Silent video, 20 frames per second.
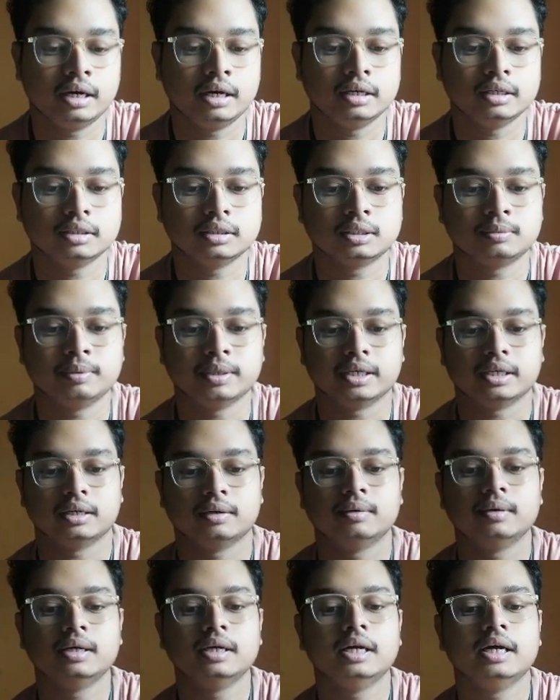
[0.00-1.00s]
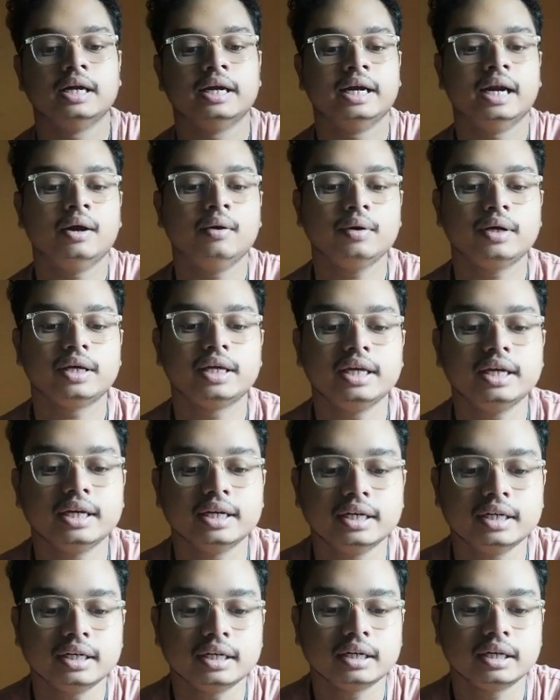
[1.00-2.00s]
spec. Now
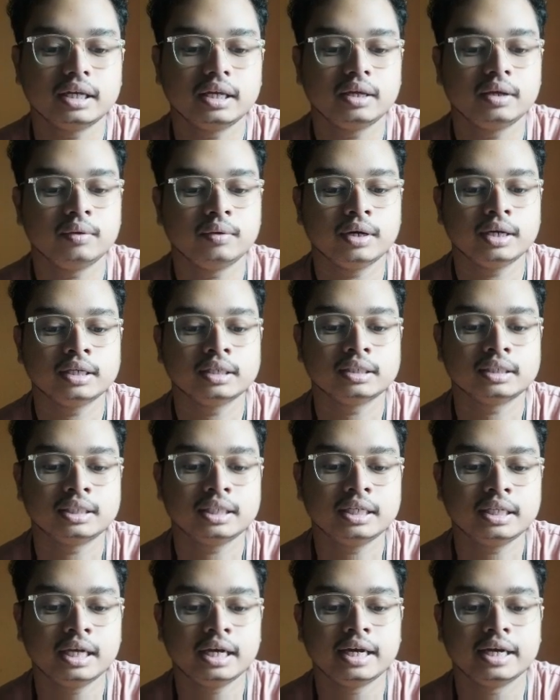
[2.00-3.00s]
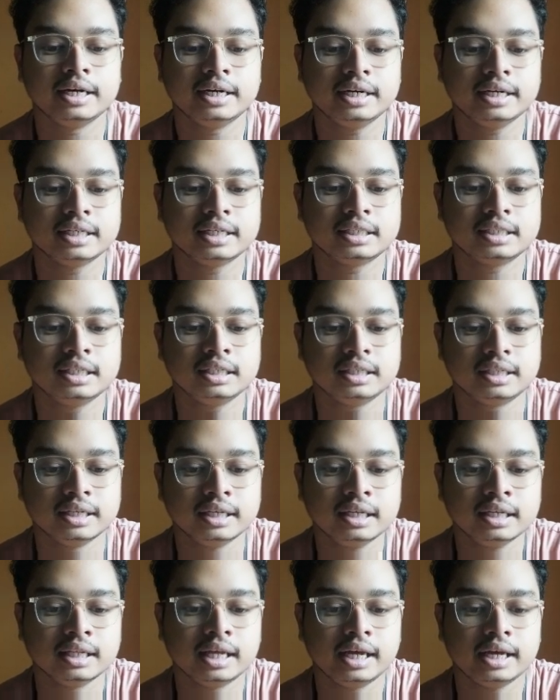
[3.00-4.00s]
here you can see the interesting
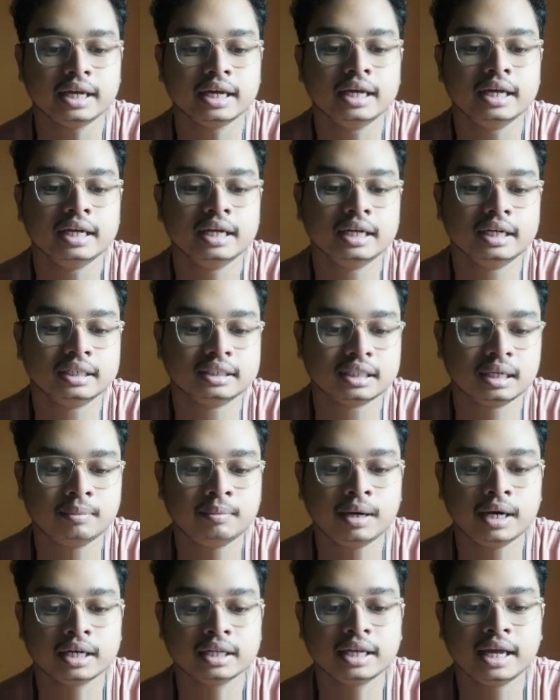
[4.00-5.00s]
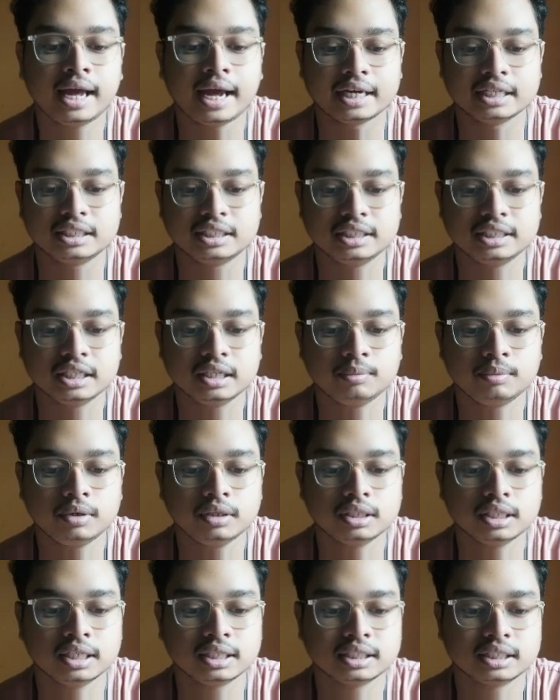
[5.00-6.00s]
thing, like some are the axial
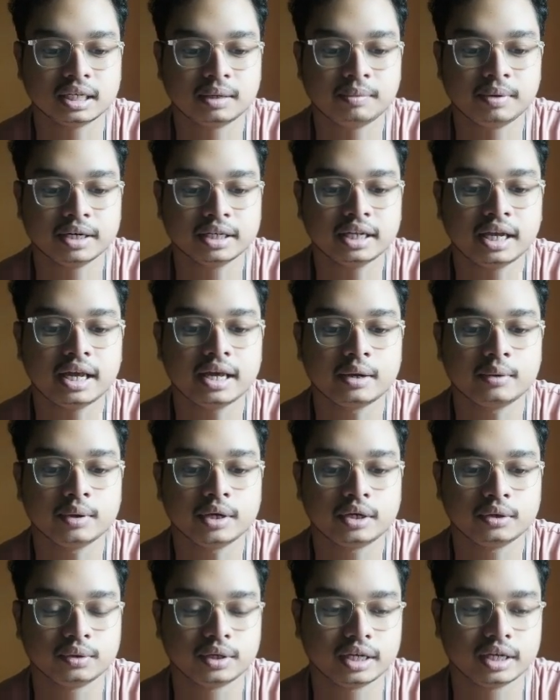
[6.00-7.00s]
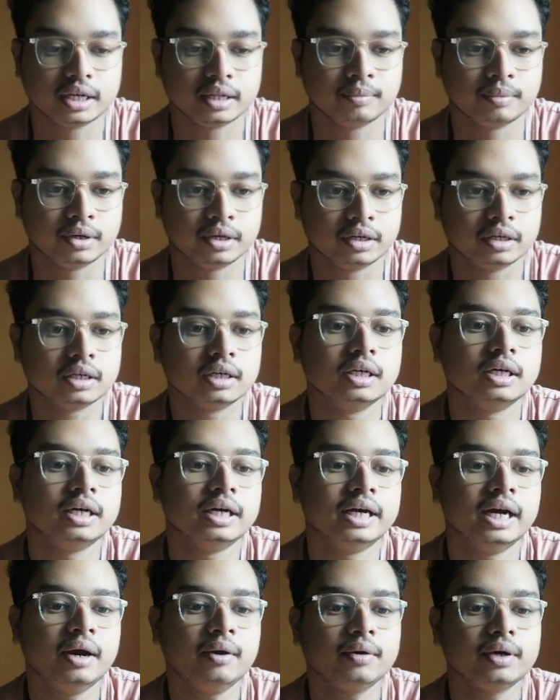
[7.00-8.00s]
bond and some are the equatorial bond.
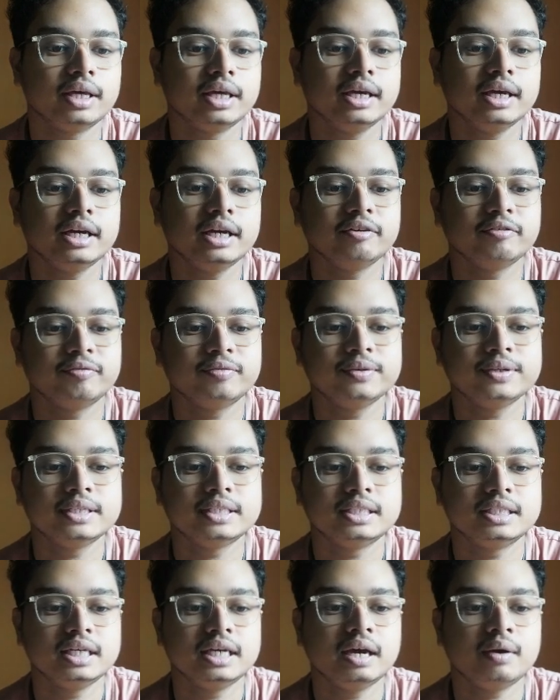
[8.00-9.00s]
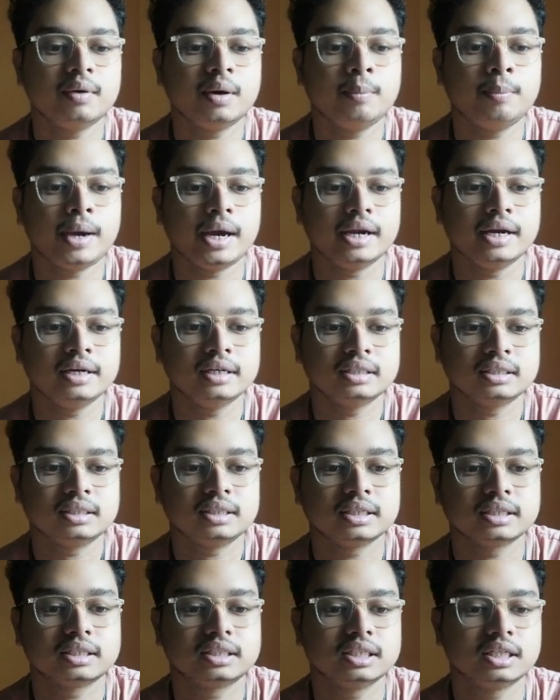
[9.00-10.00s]
Now here if we see our parent
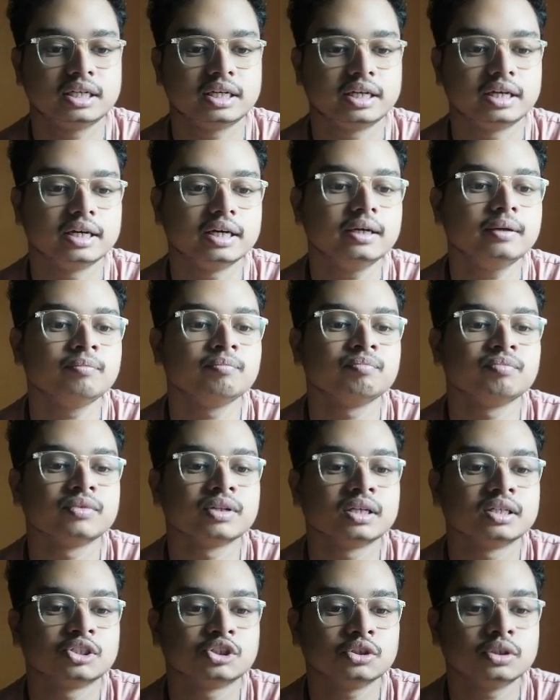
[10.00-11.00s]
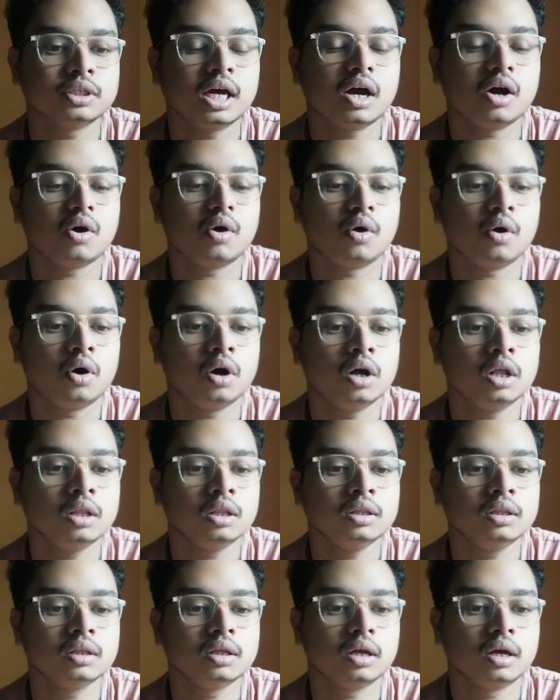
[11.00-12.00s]
structure here, so the
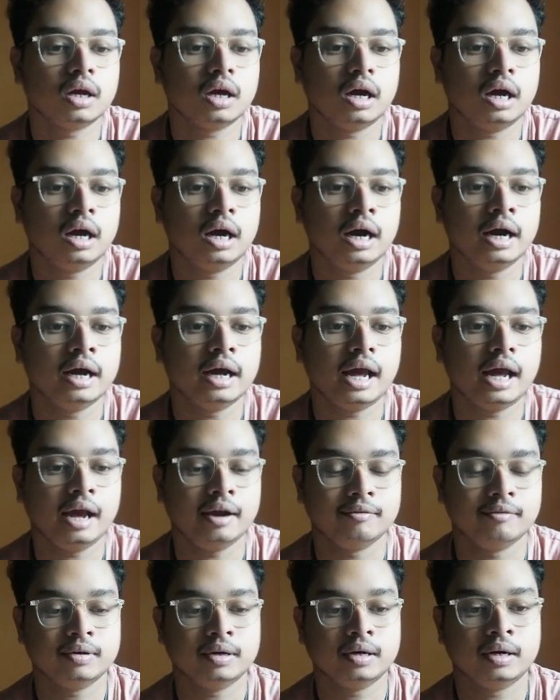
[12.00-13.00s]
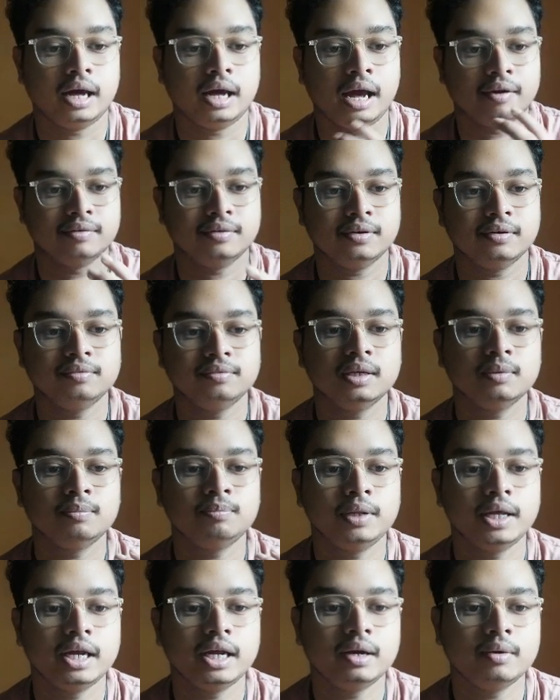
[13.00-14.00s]
all above the
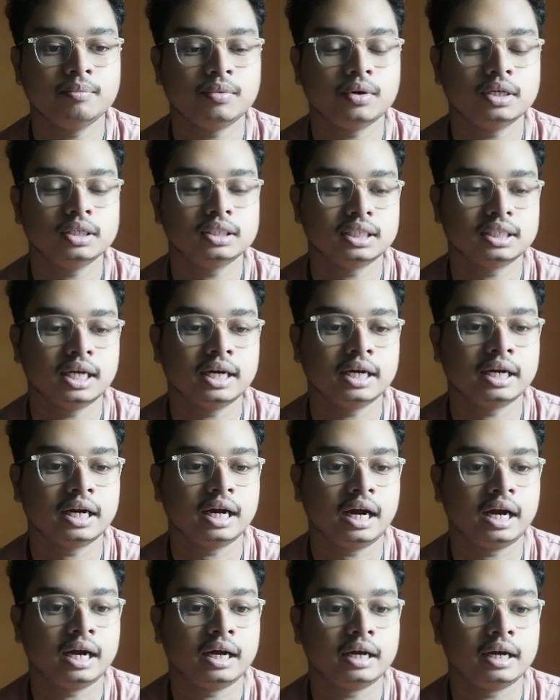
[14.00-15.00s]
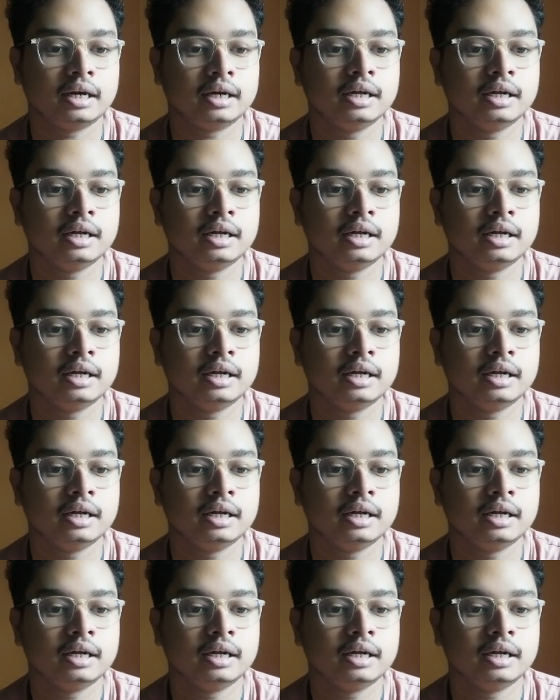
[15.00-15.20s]
plane bonds are